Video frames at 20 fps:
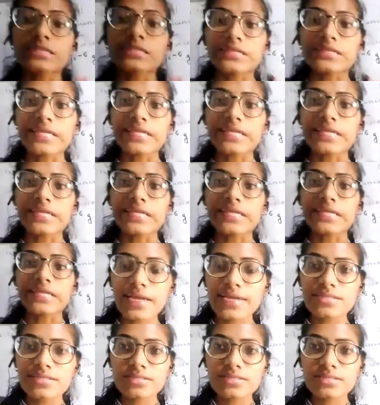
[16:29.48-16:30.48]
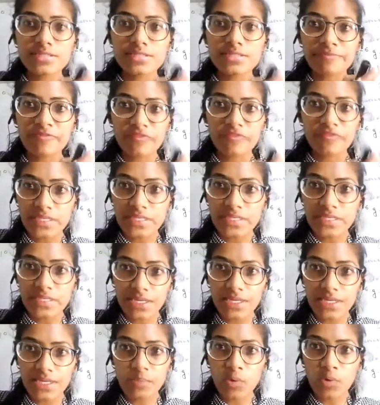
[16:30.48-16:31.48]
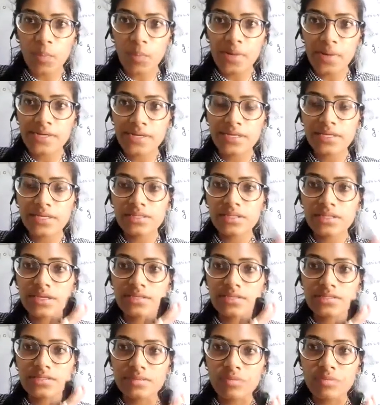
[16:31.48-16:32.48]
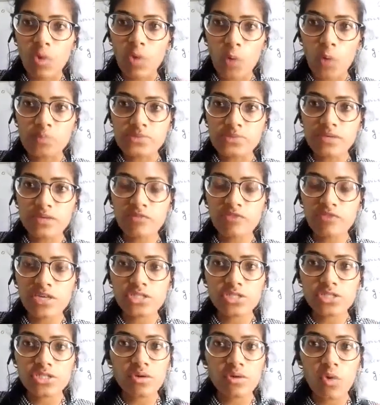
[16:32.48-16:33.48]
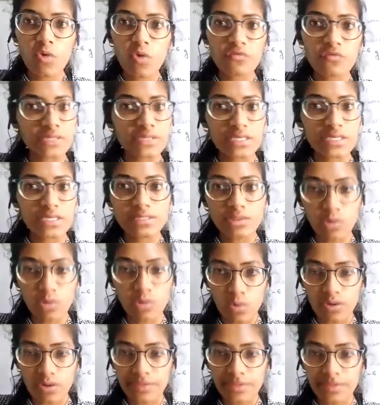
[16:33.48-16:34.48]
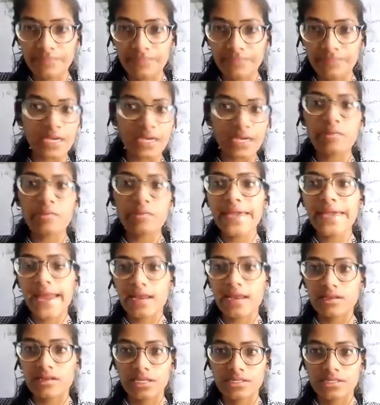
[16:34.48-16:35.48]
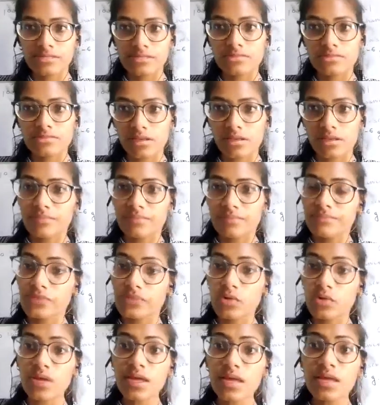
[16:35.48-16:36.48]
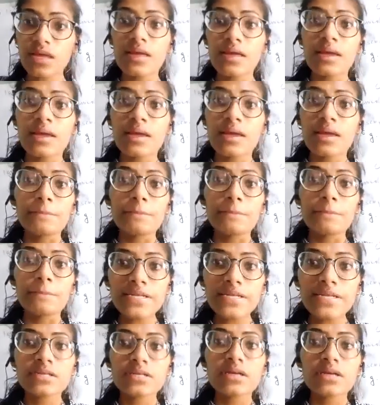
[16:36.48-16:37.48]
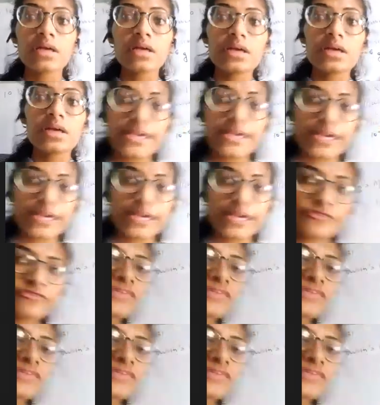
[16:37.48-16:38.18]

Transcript: there is some physical property, there is some observation of this gold in my hand that I'm taking, okay? But if